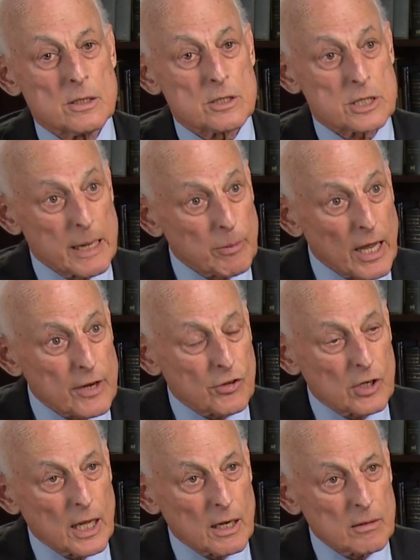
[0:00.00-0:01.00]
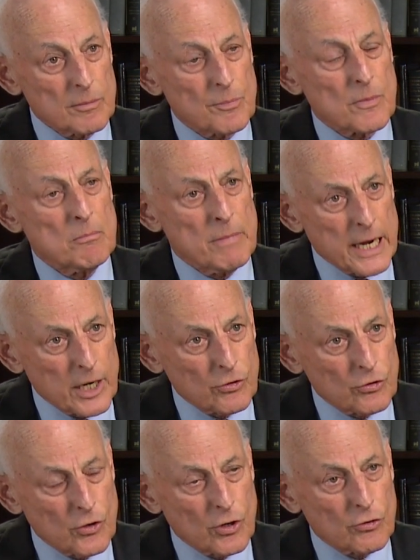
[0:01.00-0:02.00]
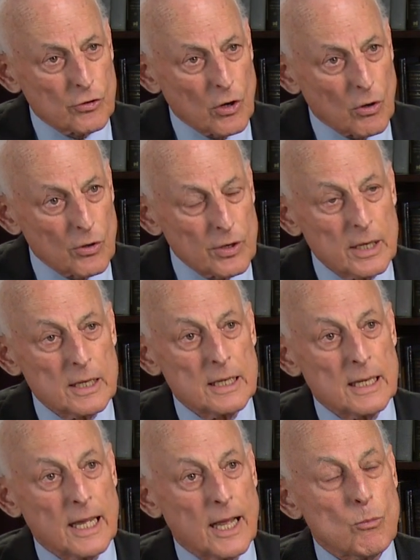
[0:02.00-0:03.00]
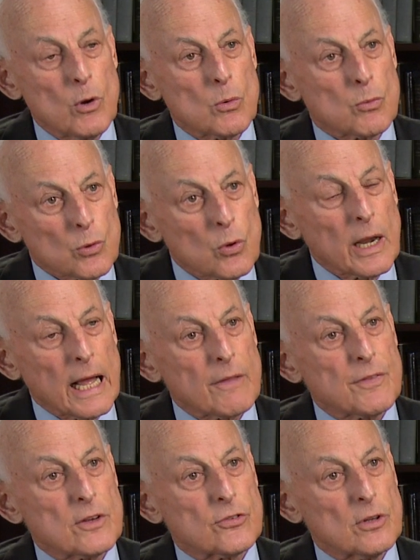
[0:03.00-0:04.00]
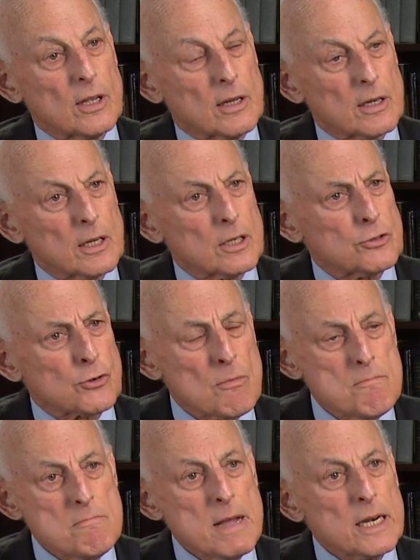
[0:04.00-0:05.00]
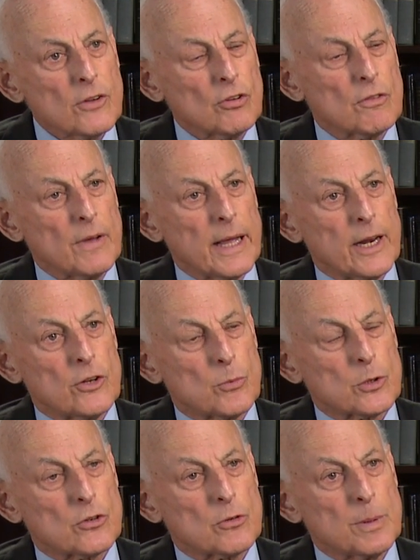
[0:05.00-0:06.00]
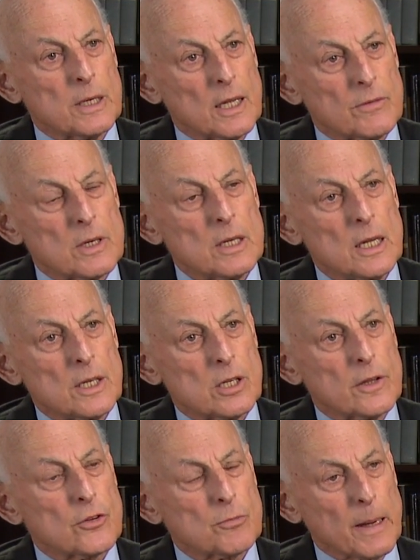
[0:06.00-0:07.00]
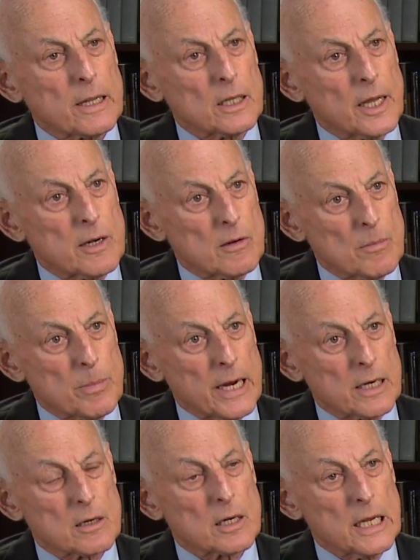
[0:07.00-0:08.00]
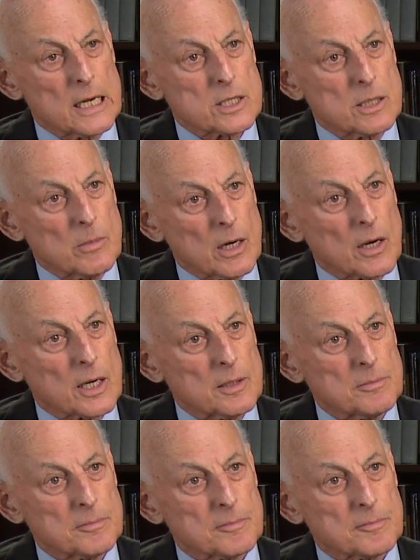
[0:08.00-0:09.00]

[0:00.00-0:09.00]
Stabilize the dollar, make it as good as gold, and we will rule out this tremendous advantage which has been given to the speculator and banker class in America.